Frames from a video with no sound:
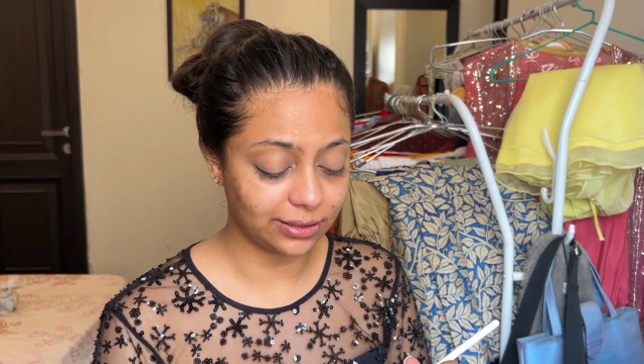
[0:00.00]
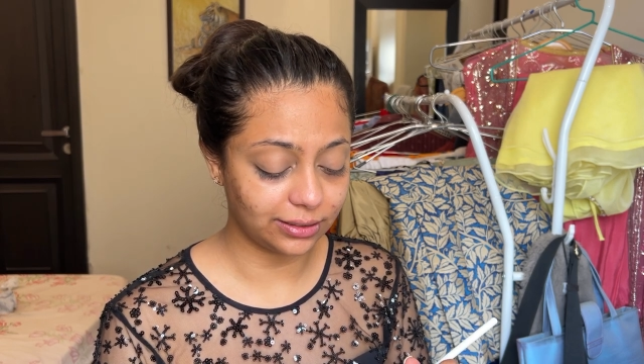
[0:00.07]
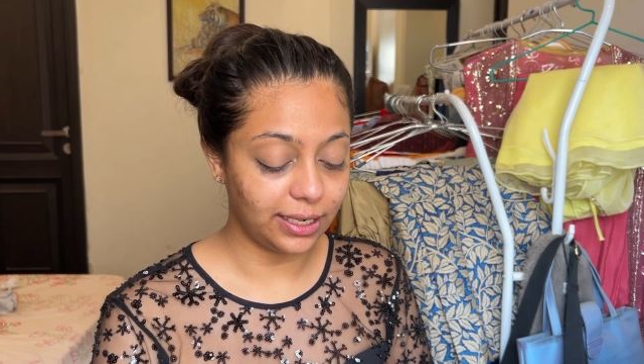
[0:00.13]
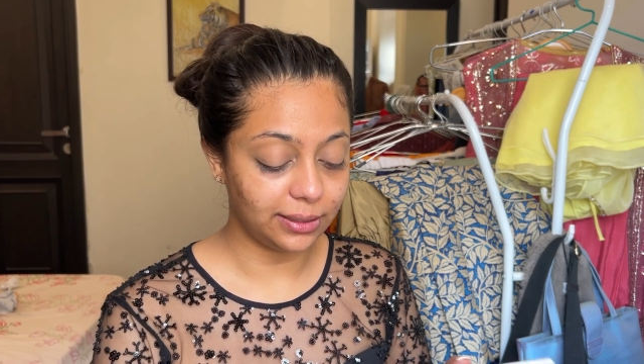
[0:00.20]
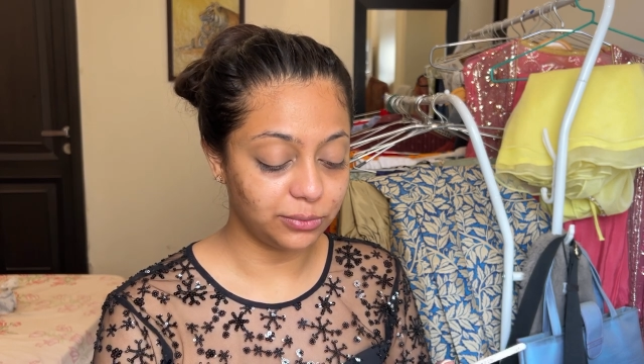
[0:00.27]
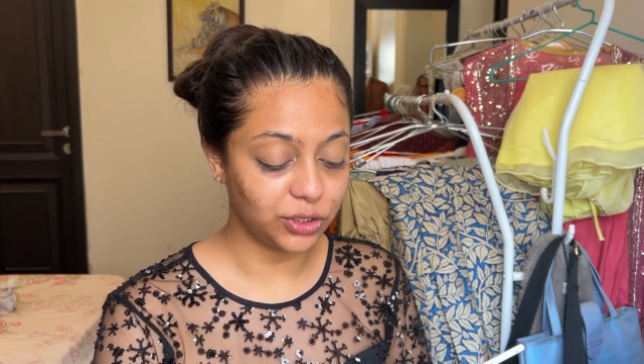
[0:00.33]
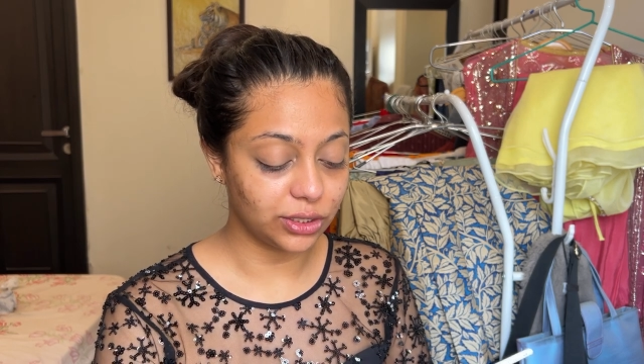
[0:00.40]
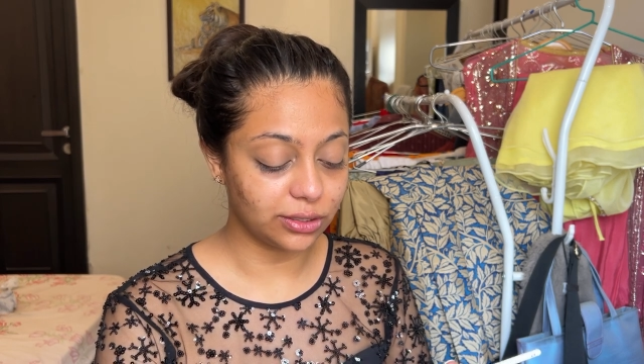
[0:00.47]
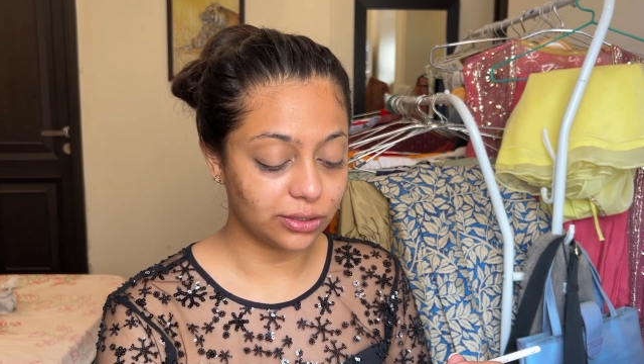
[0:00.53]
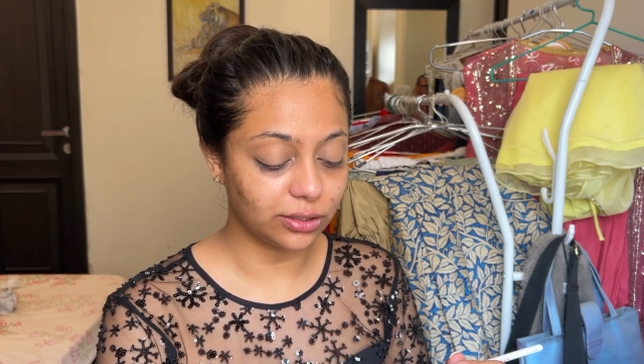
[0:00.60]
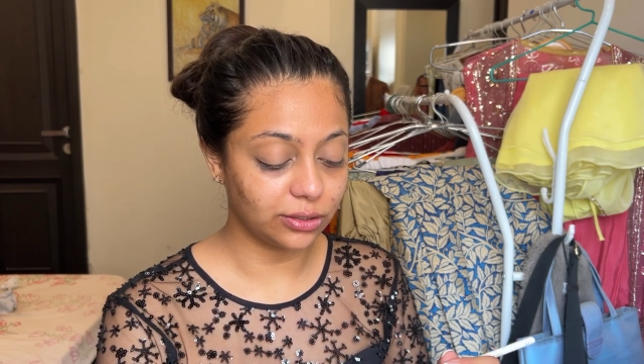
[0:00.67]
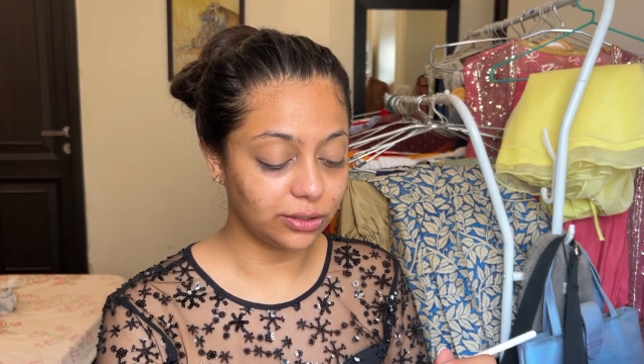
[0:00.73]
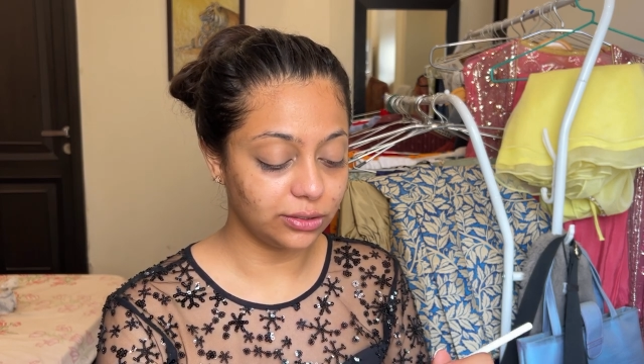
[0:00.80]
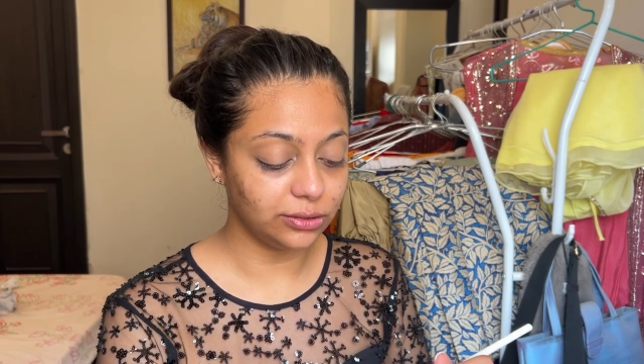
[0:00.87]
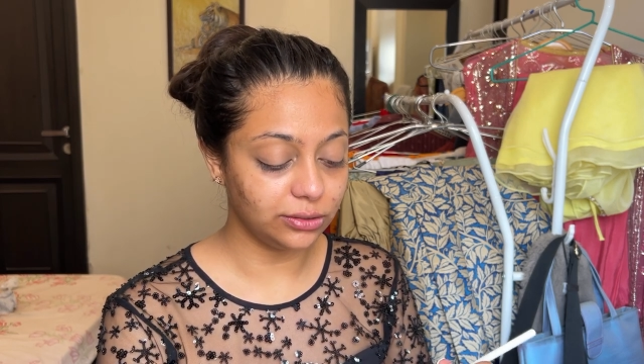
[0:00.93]
and I'm just
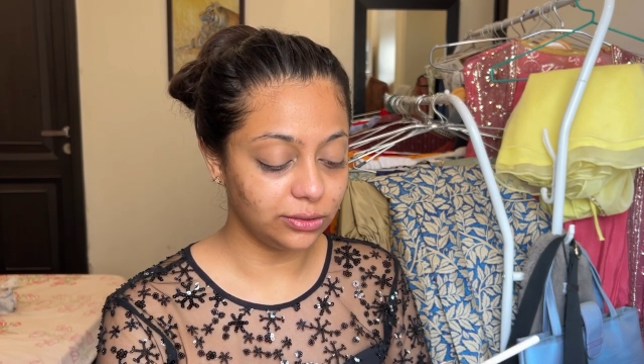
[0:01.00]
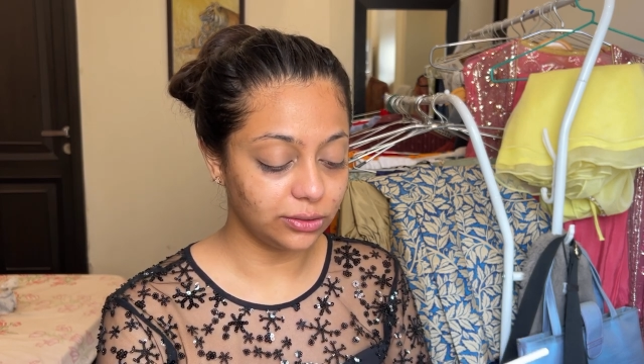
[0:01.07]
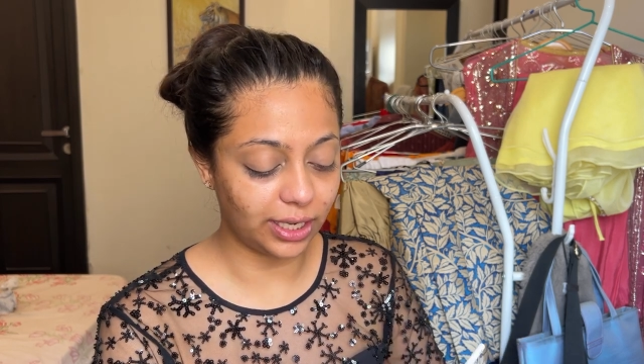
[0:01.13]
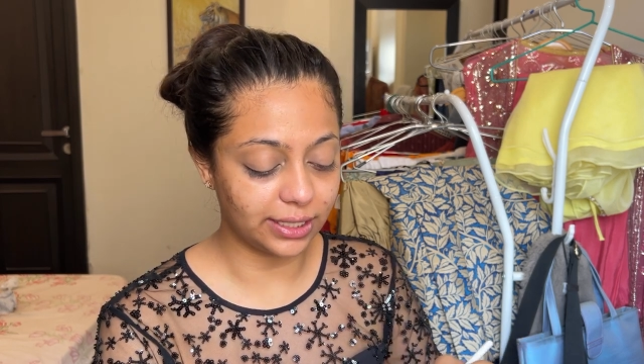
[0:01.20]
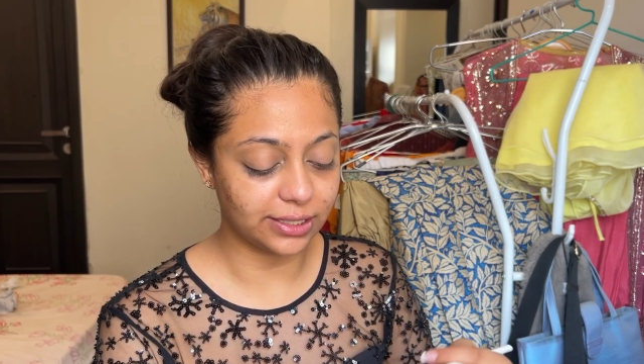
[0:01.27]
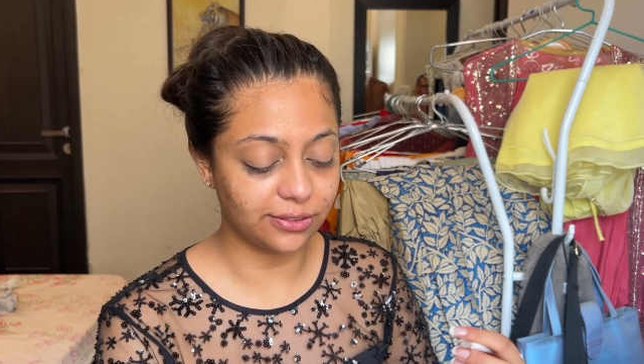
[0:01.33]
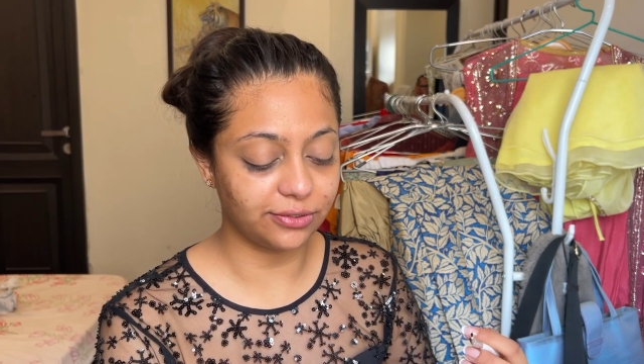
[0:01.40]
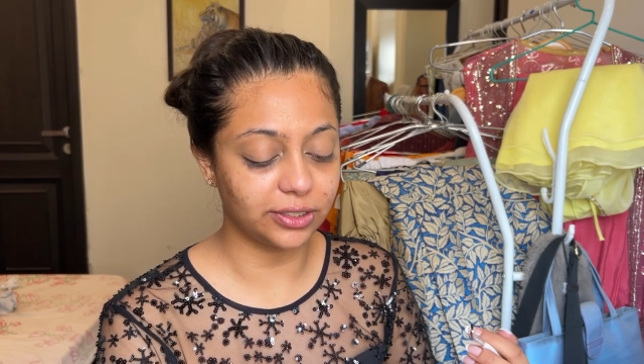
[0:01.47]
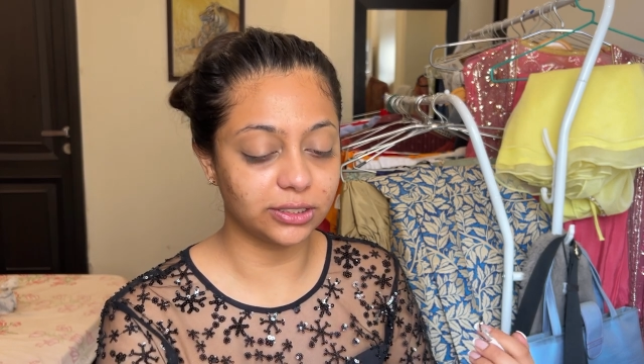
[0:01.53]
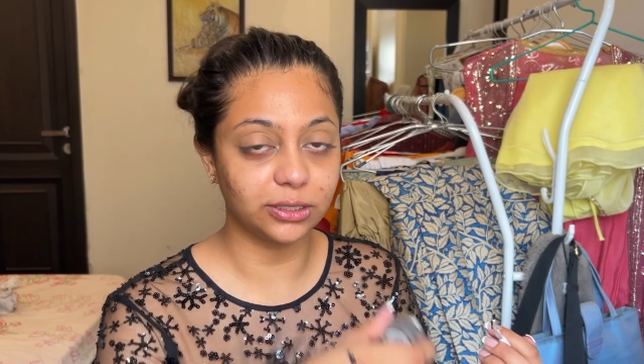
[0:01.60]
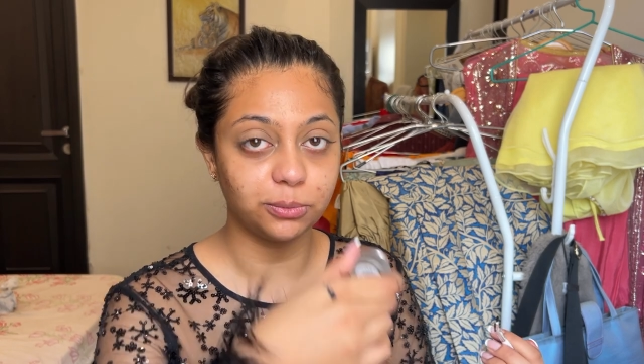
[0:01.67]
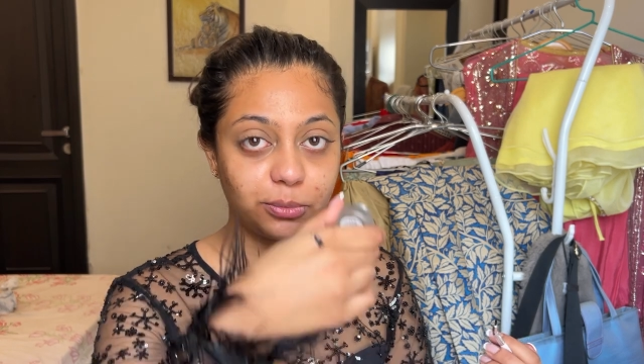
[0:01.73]
gonna transfer the